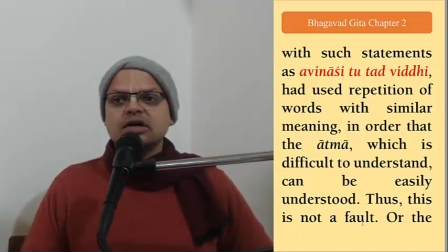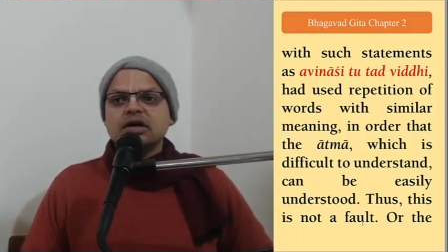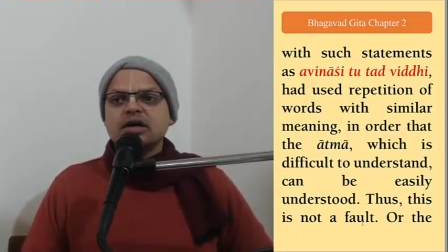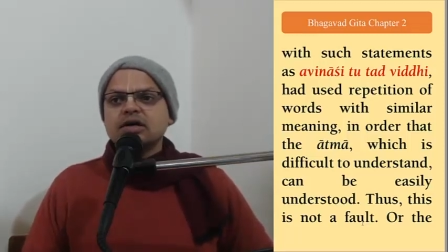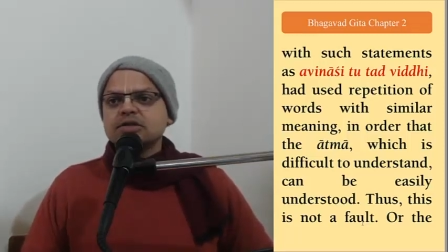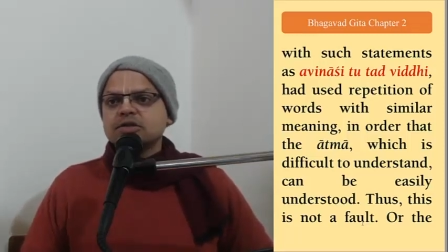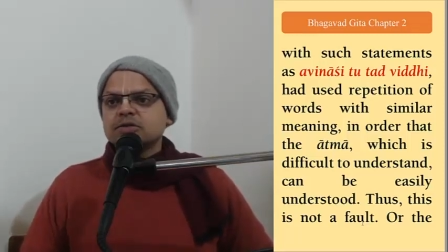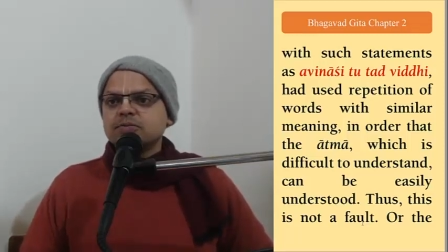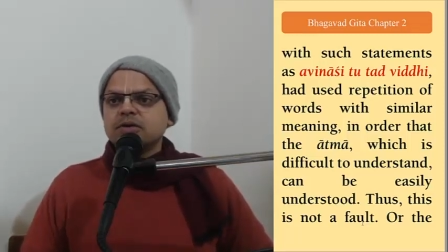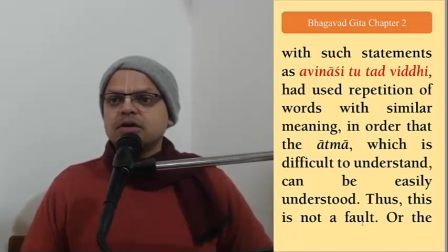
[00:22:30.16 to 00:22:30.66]

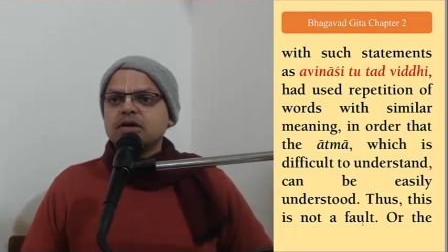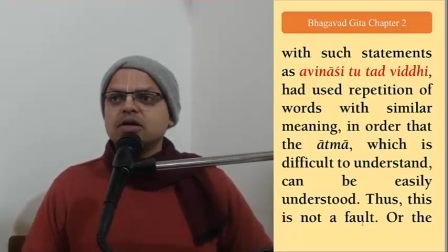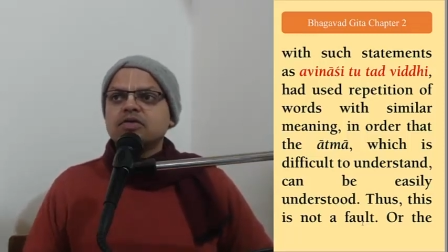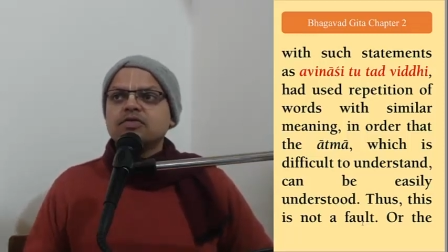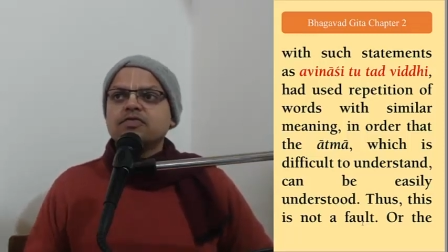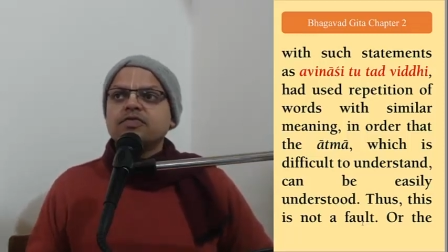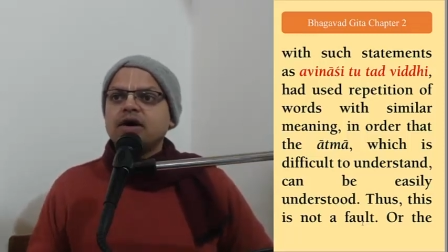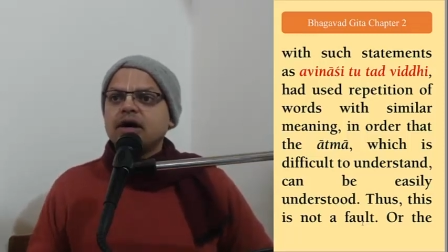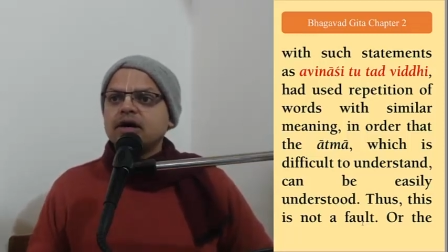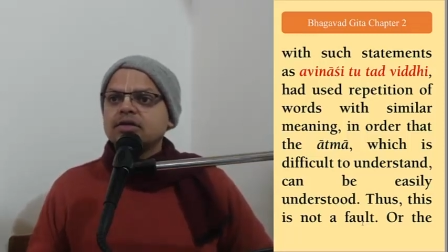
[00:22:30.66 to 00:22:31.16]

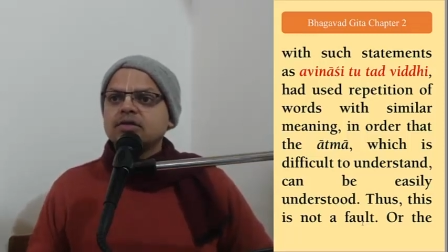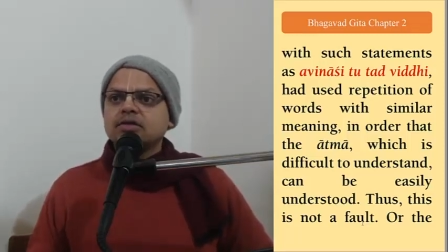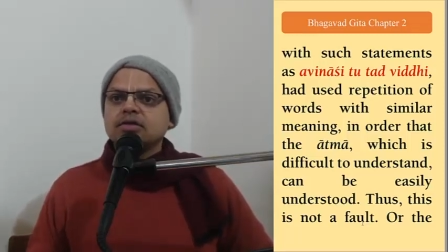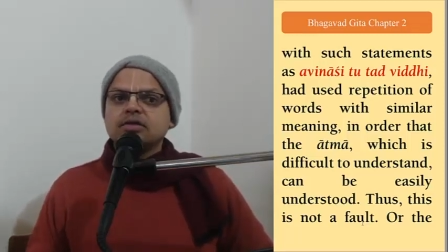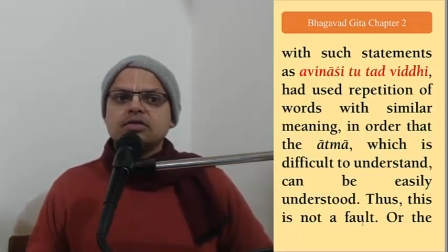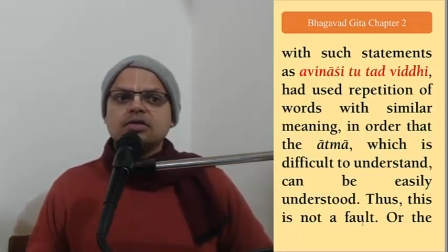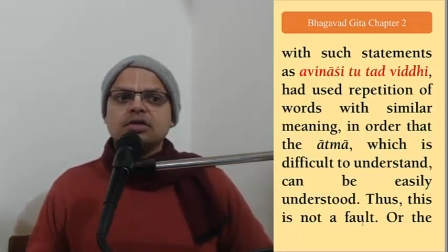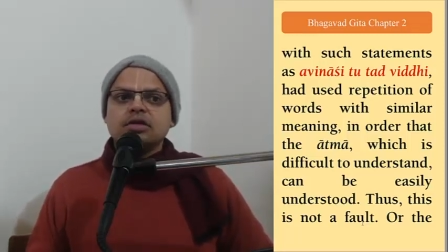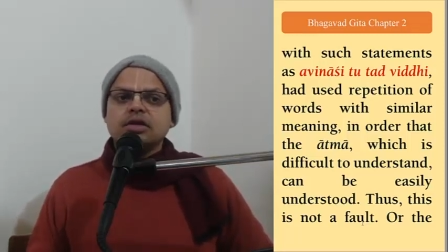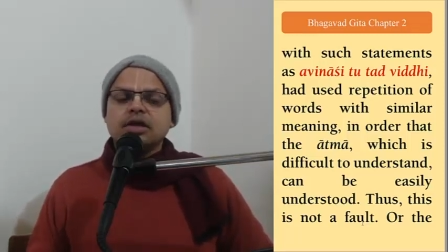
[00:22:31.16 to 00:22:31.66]
Husband,
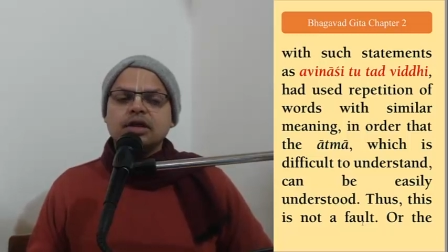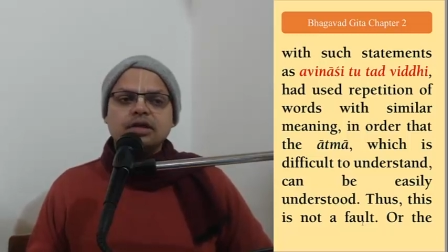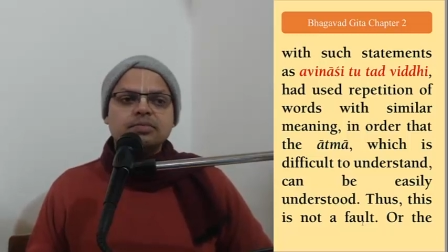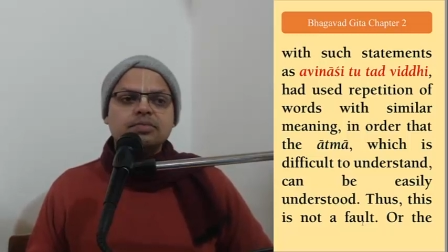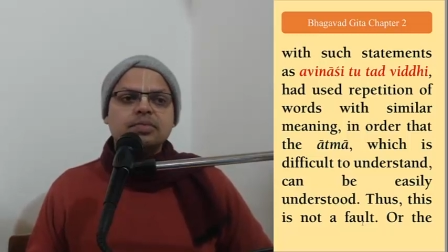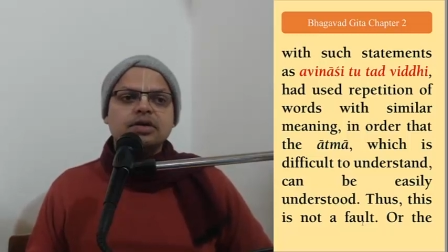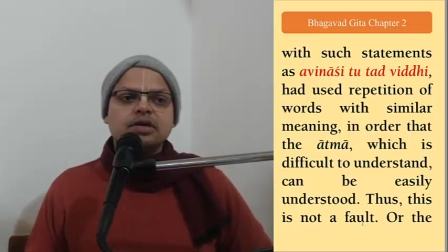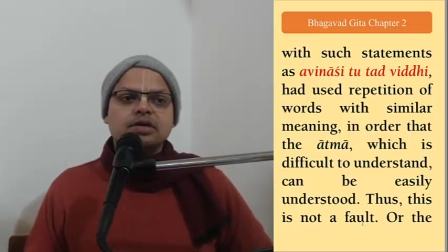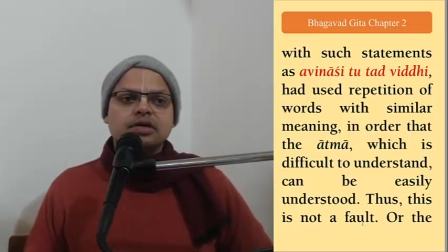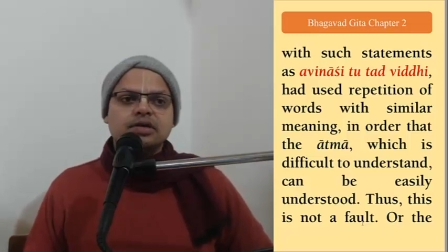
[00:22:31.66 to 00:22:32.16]
father, or
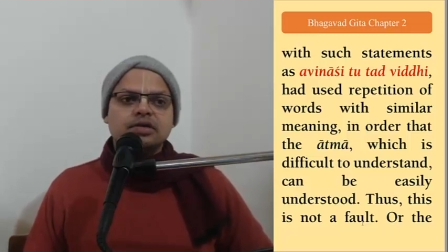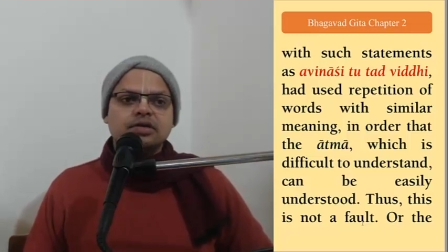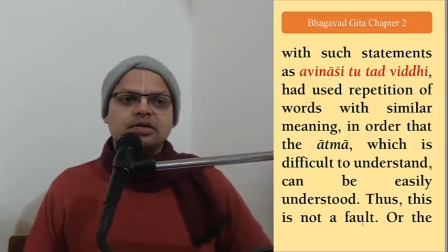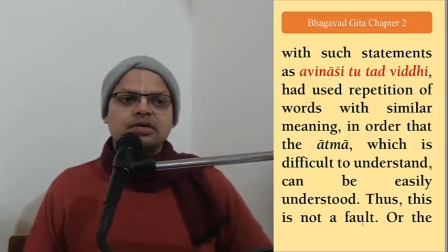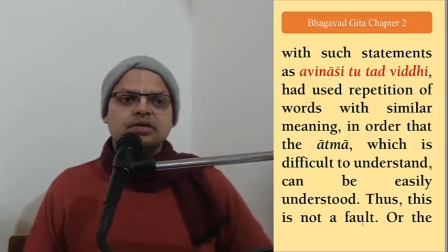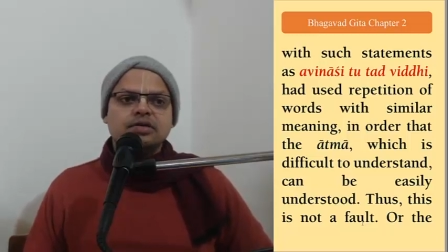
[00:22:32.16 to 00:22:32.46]
anybody.